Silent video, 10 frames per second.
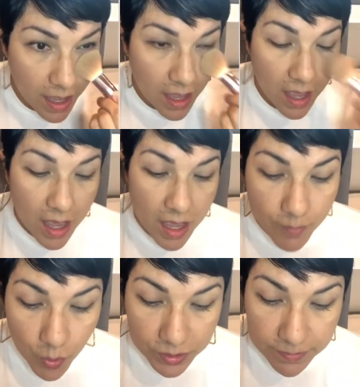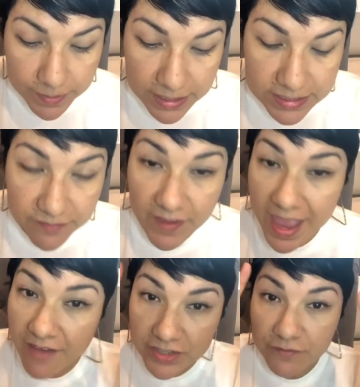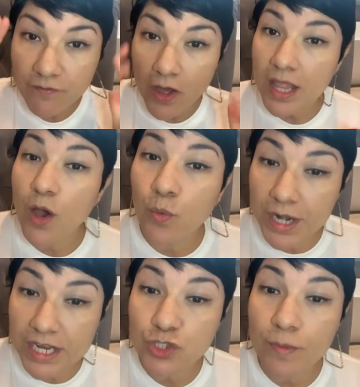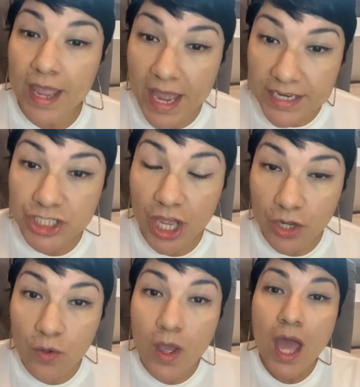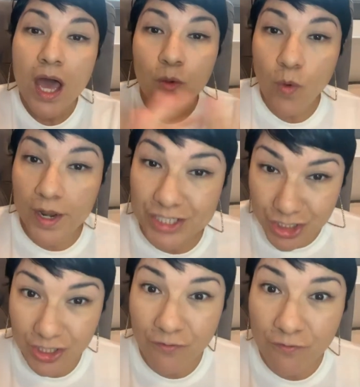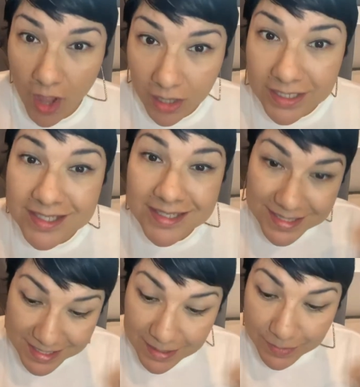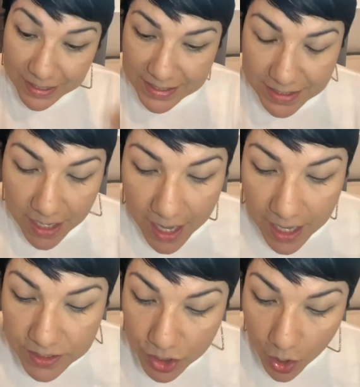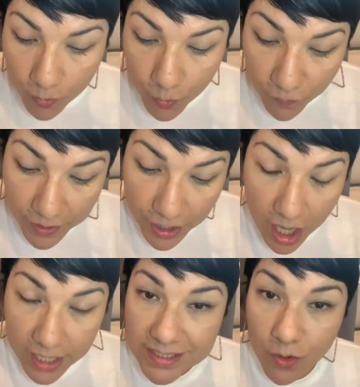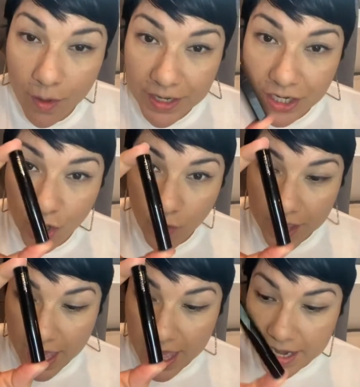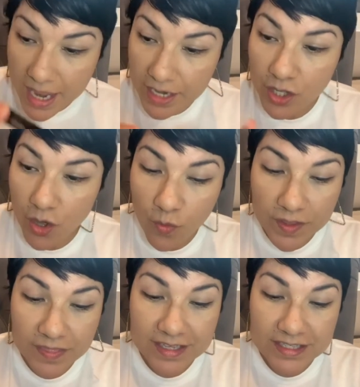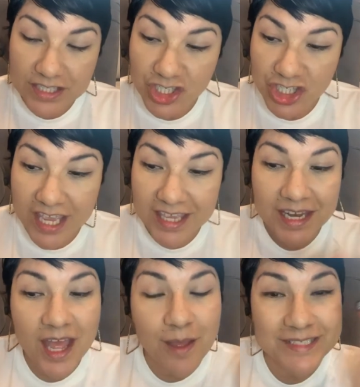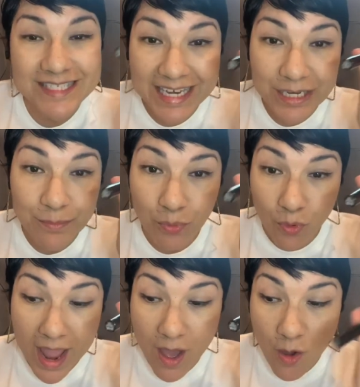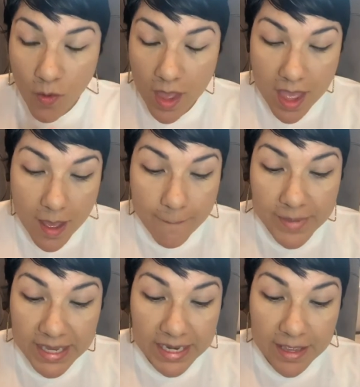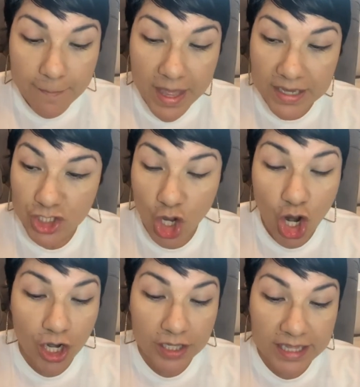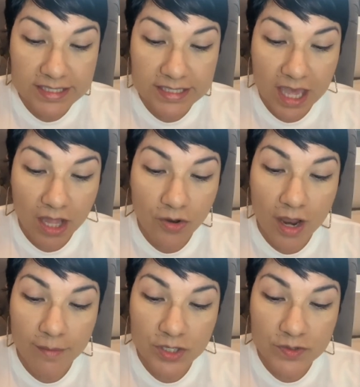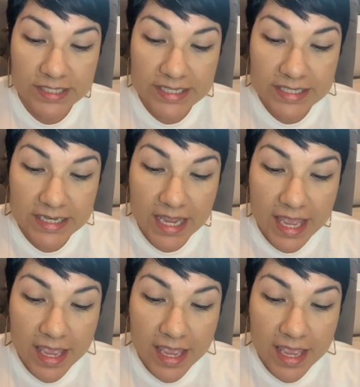only because if I have any fallout when I do my eyeshadow, I want it to look flawless and seamless. So moving on. So I'm gonna go ahead and go with this Shake It Up Tinted Brow Medium Dark. That's the color I'm using today.